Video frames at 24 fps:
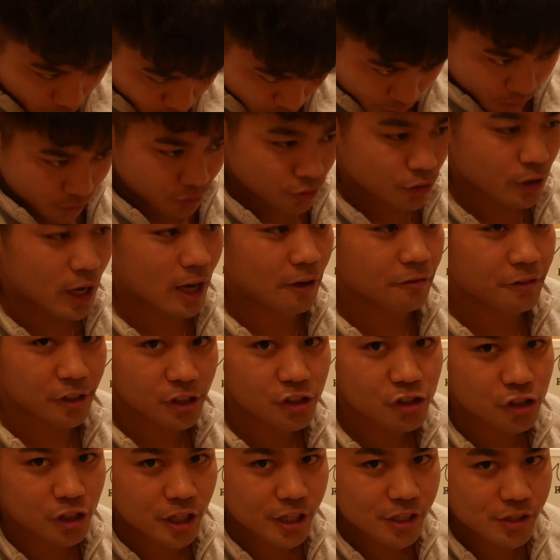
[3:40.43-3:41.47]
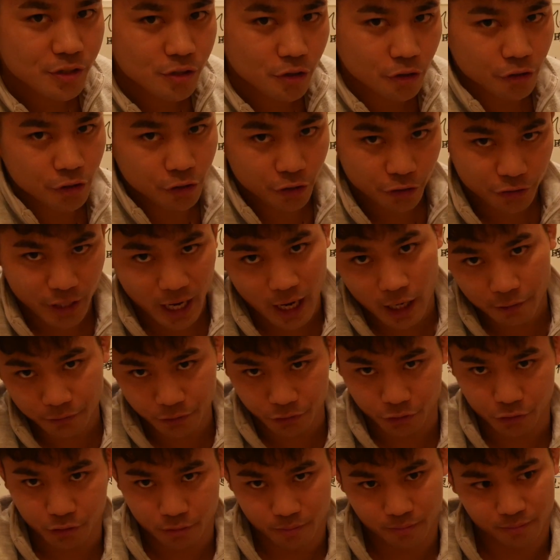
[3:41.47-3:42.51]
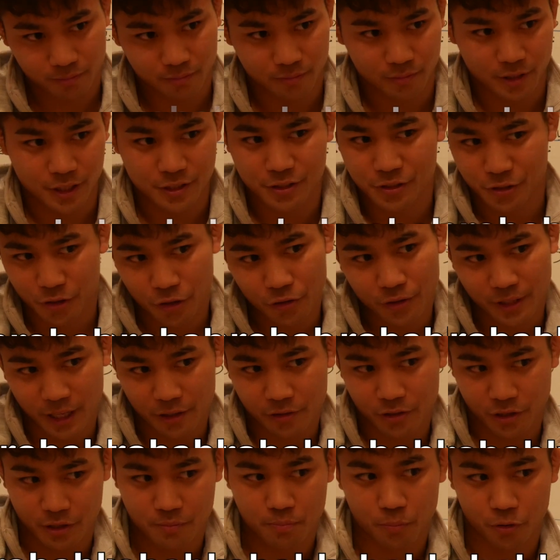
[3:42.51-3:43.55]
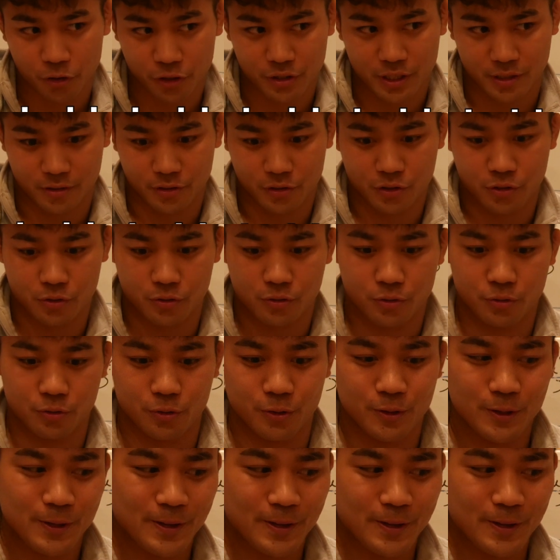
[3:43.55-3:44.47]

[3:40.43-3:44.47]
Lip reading: you have injuries, so you don't have to. It's not that important to